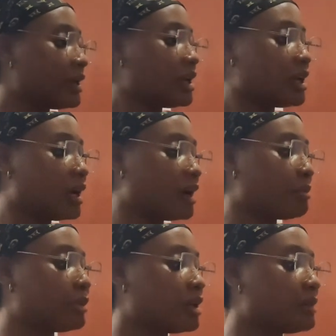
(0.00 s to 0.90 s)
yeah,
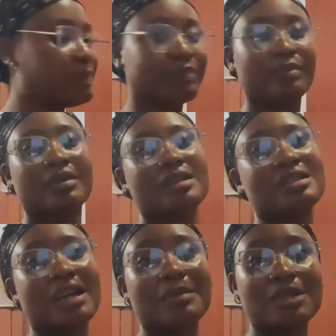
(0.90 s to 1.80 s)
but the
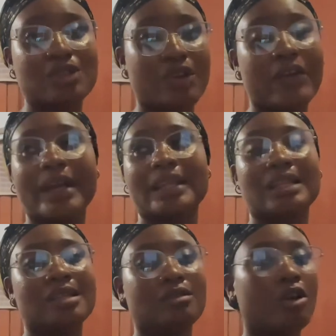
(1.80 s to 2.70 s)
time is
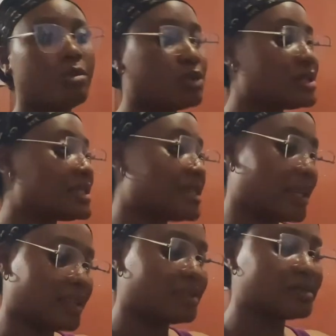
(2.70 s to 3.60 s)
currently almost
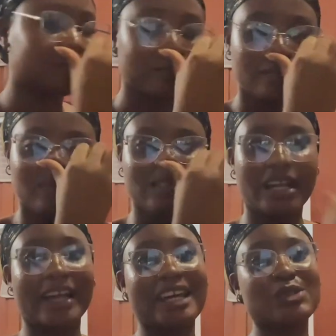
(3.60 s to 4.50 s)
ten.
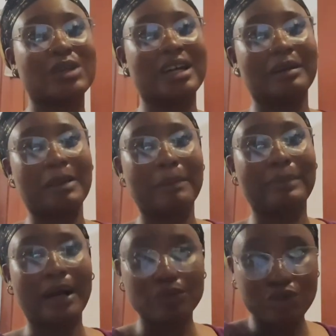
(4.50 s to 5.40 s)
And guess what I'm
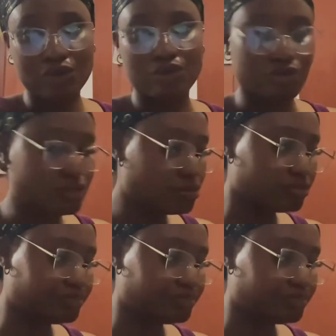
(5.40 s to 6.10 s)
about to do?